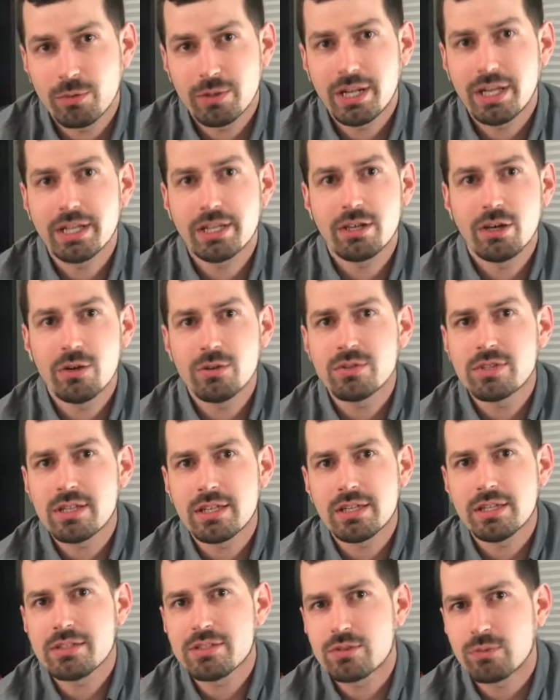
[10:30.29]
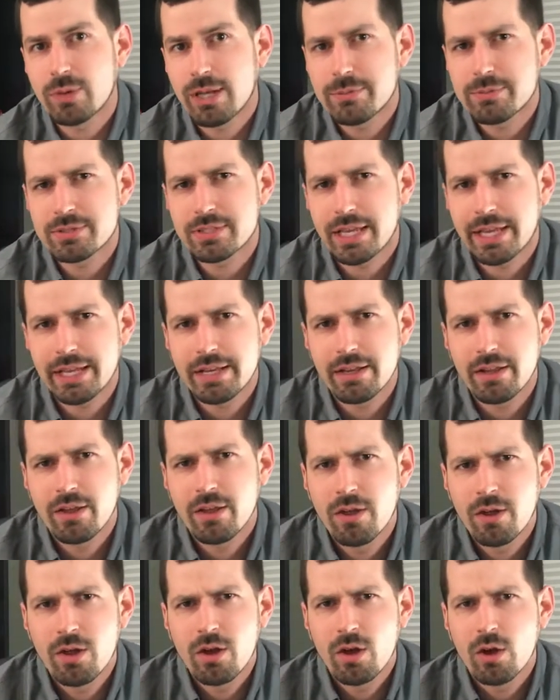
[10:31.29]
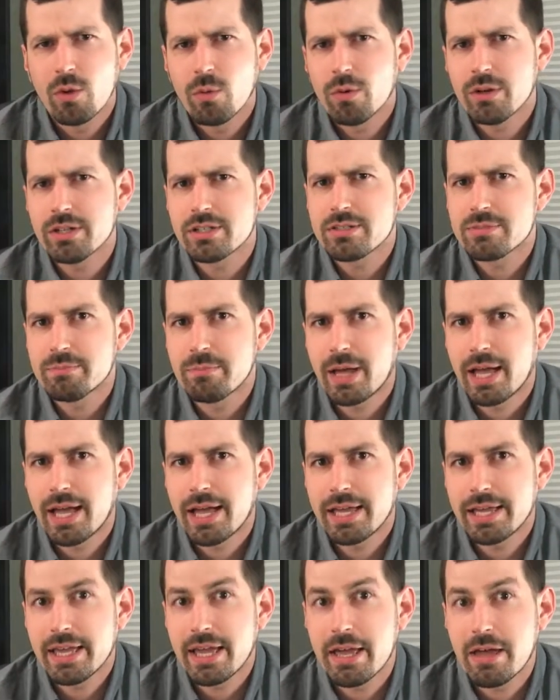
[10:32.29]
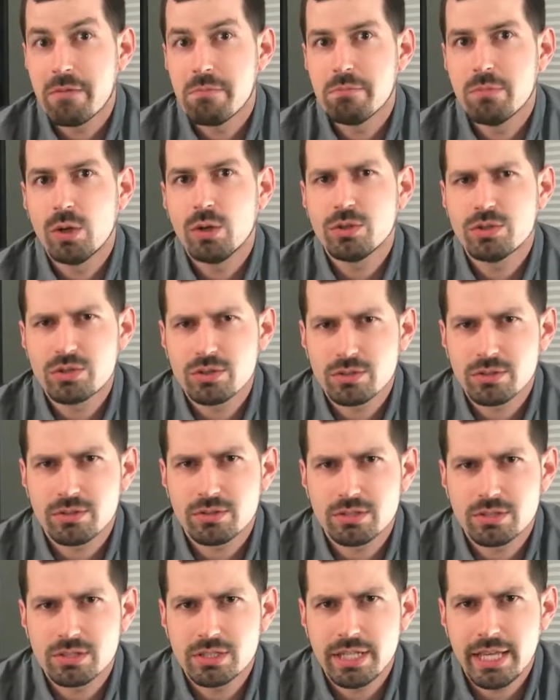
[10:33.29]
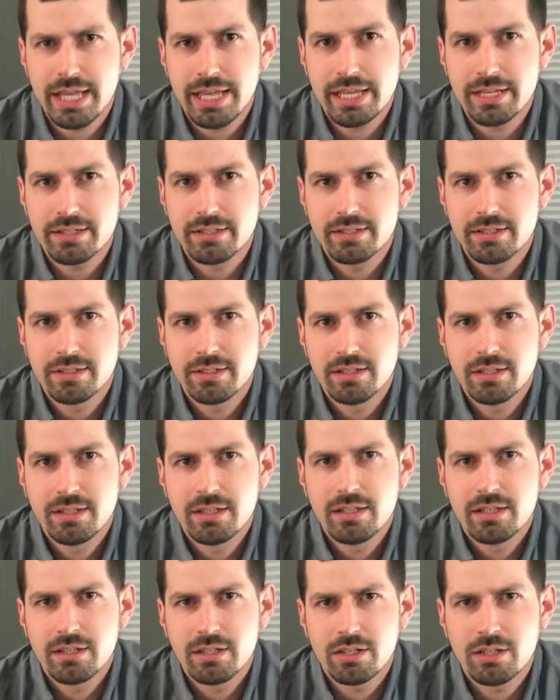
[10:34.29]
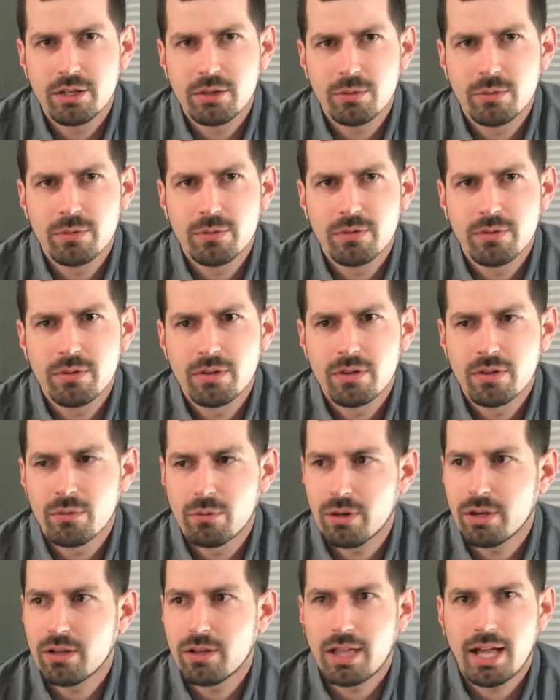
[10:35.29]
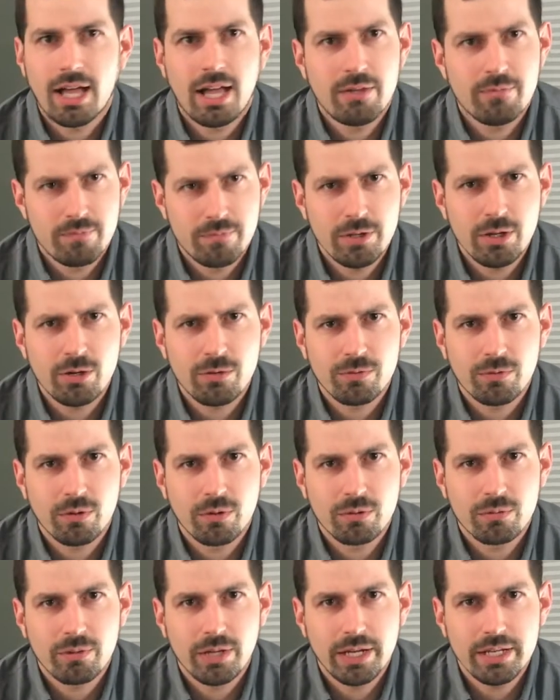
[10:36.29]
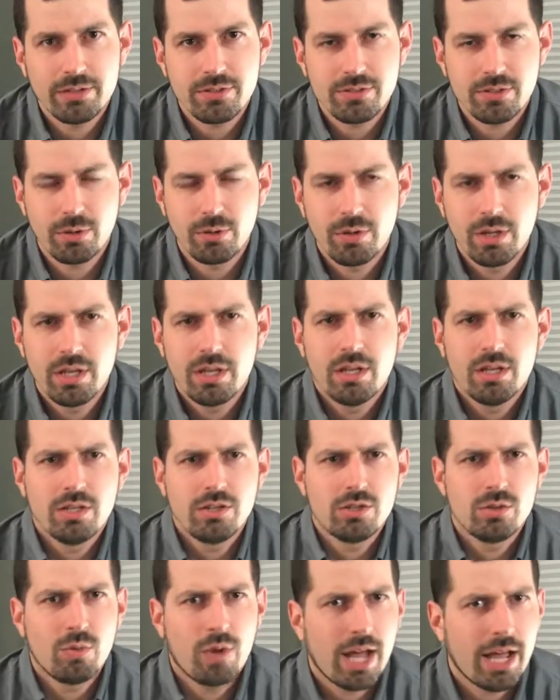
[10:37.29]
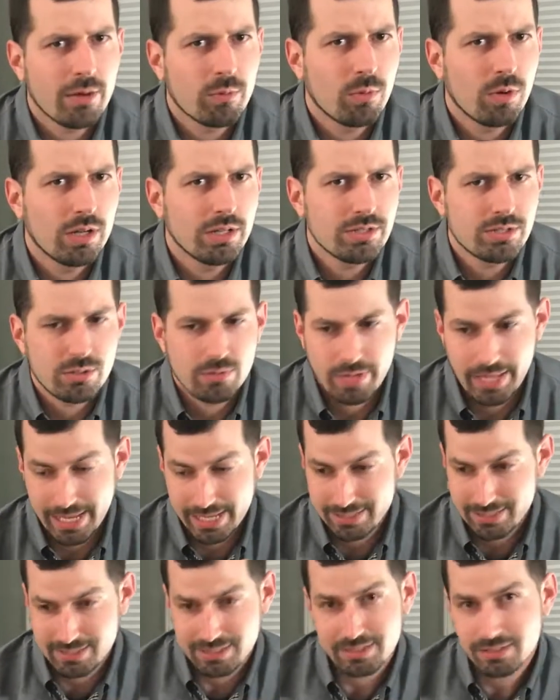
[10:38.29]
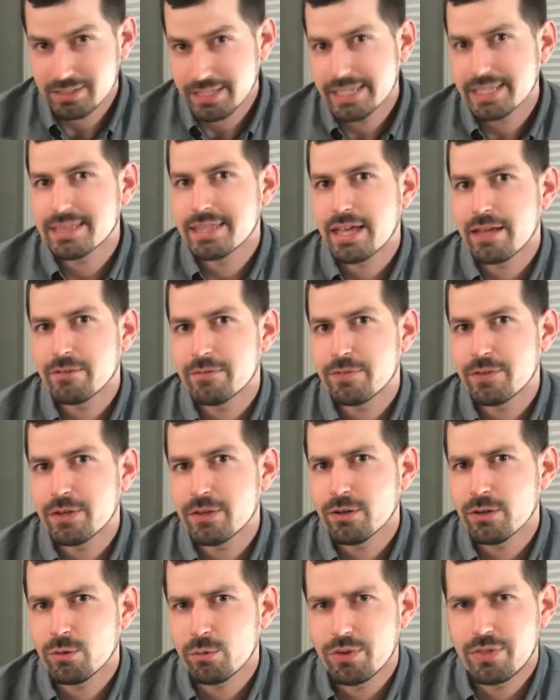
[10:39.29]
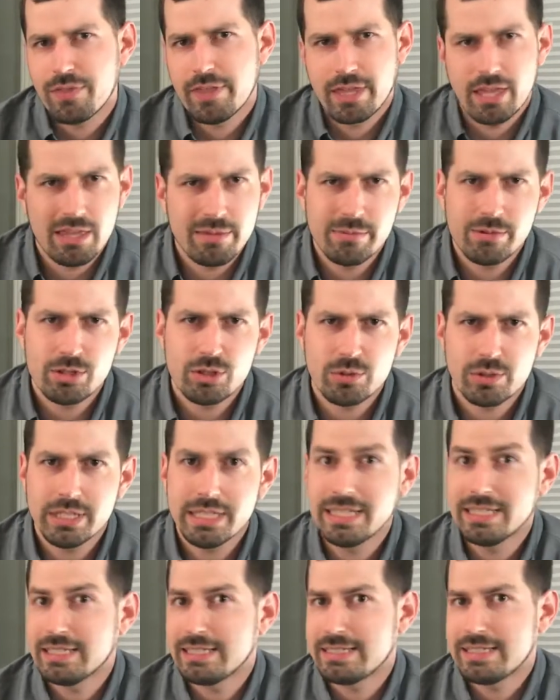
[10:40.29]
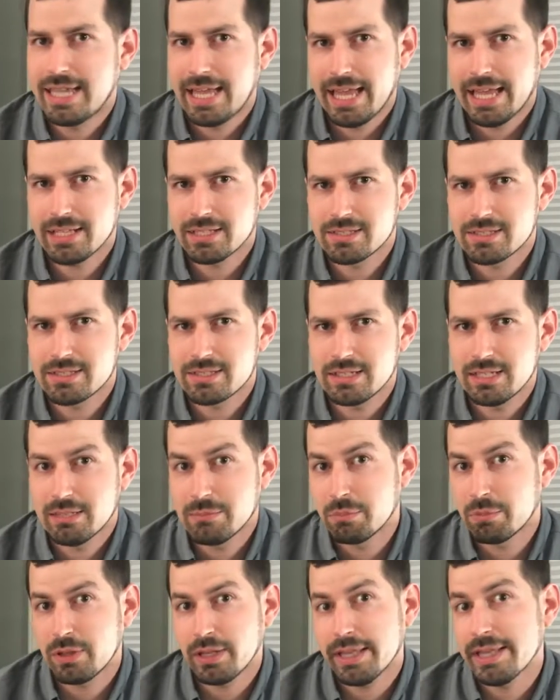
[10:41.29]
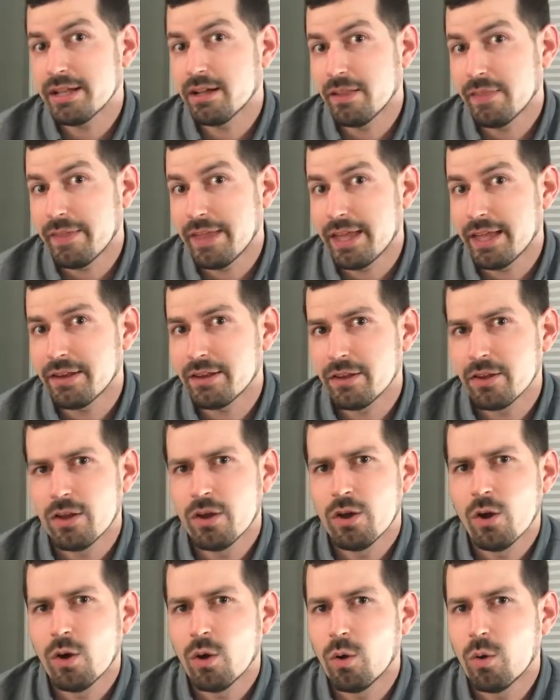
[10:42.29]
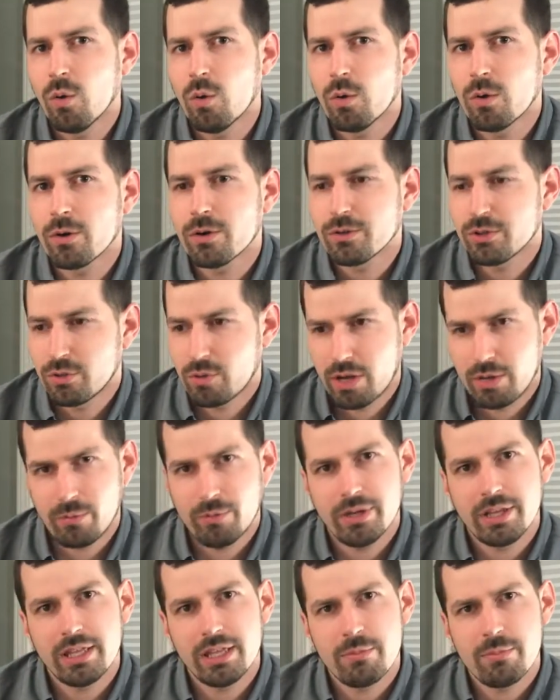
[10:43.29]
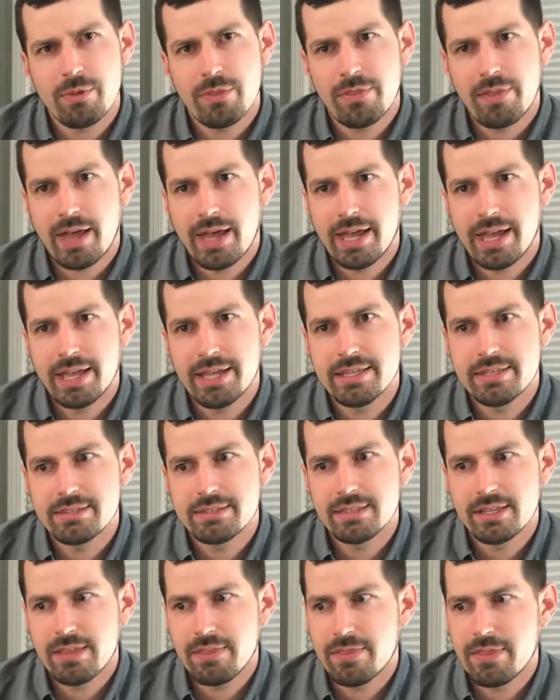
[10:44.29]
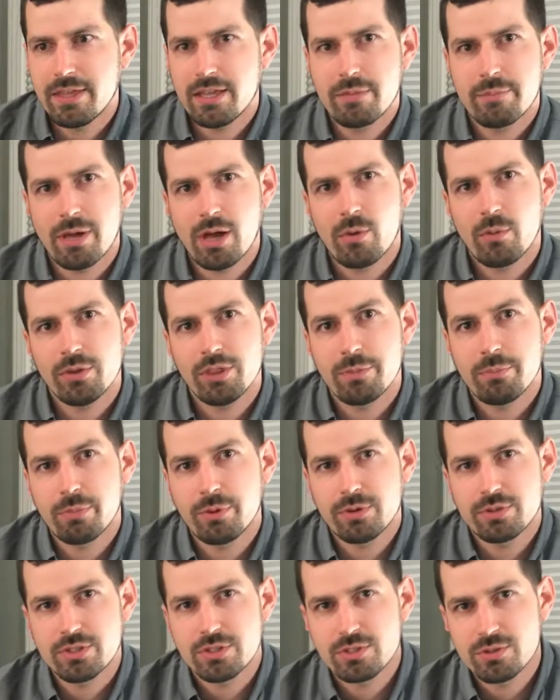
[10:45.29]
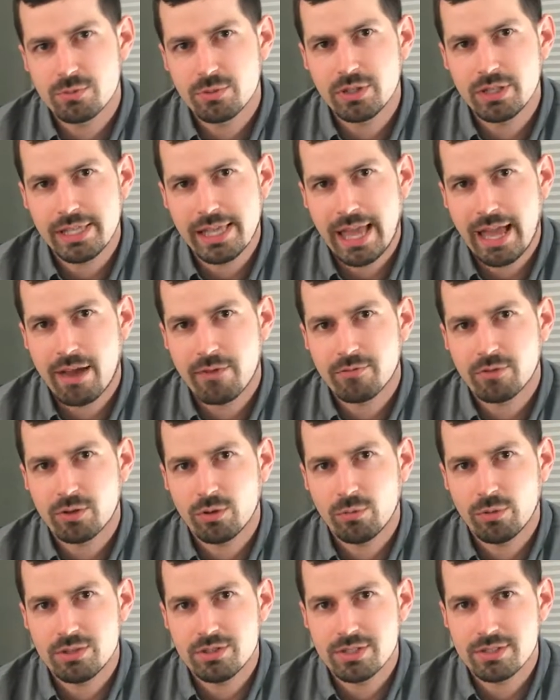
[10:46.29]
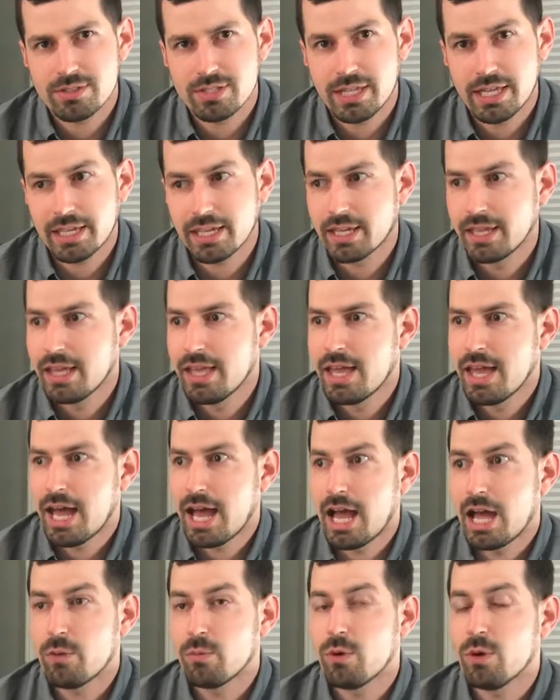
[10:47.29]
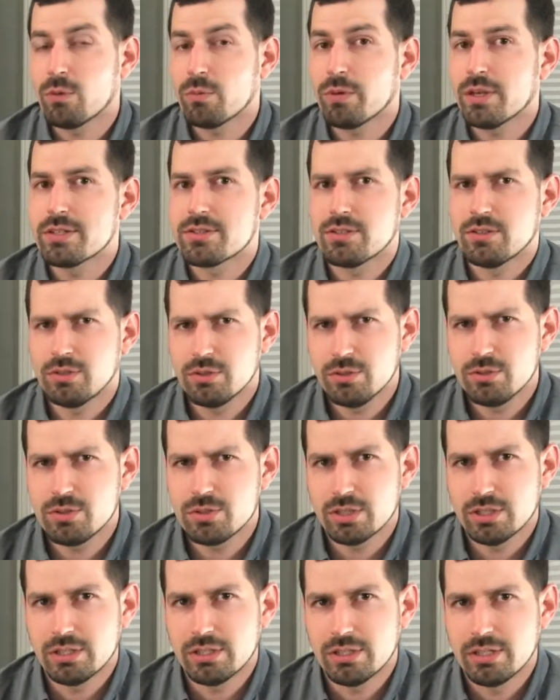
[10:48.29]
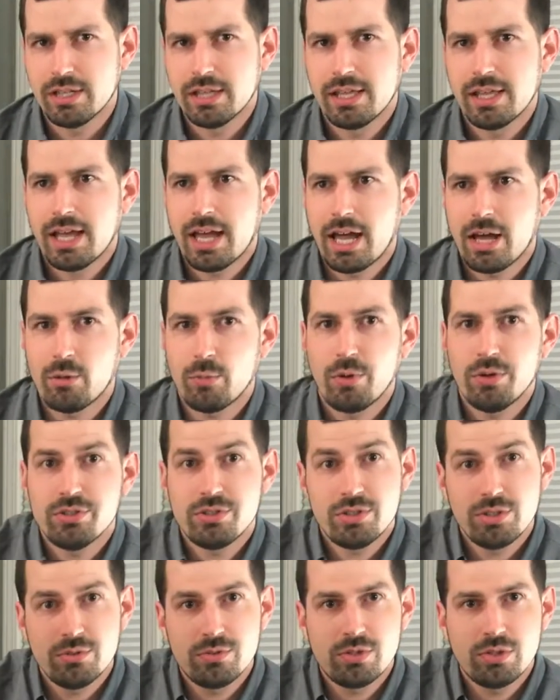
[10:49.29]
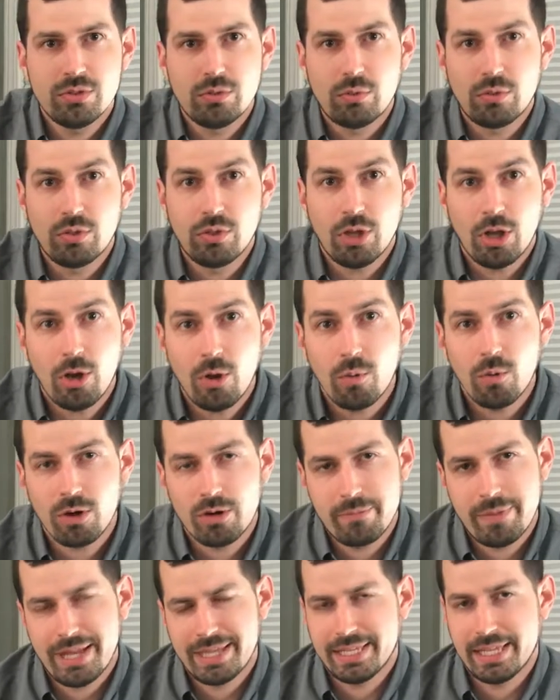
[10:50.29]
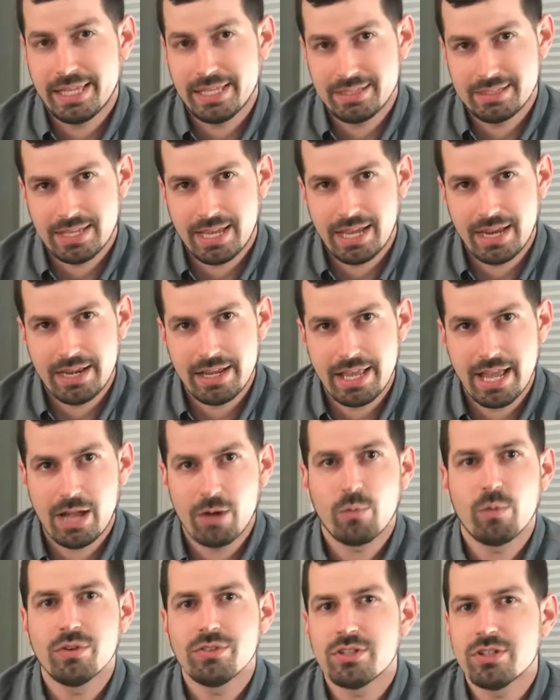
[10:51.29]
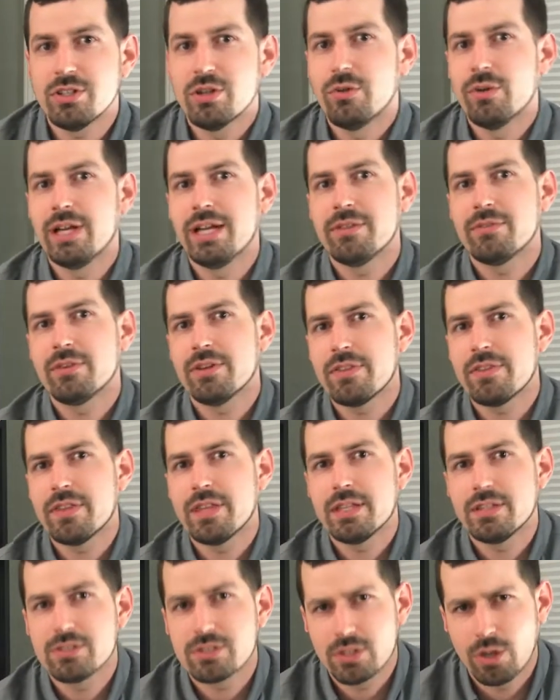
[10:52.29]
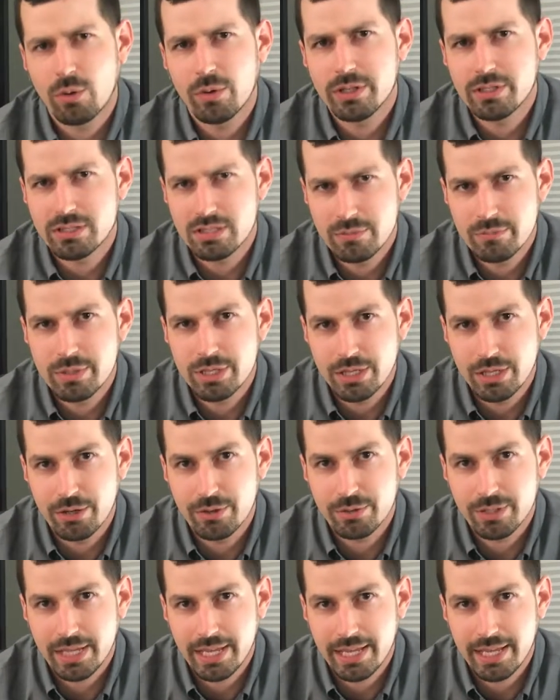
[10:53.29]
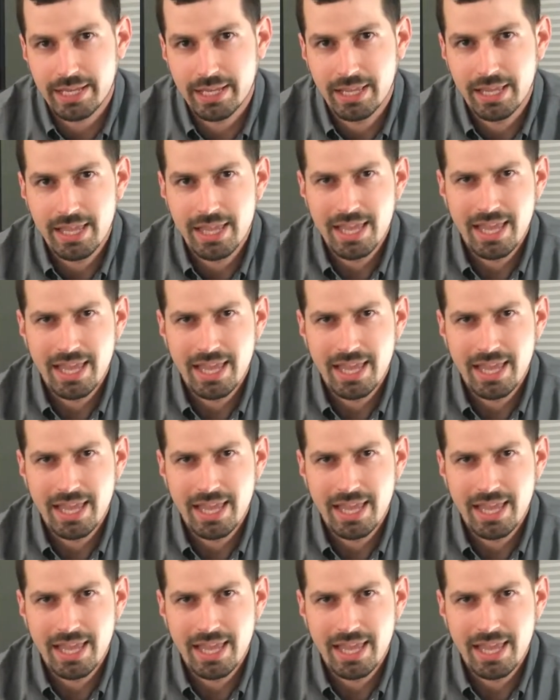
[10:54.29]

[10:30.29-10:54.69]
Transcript: When I go to his website, what is my emotional state? Well, I'm fearful, right? So do I want to escalate that fear with the imagery and the text and play on that? Or do I want to empathize and think about what the person's really after, which is like, I want resolution. I want you to lower my anxiety. I want to know everything's going to be okay.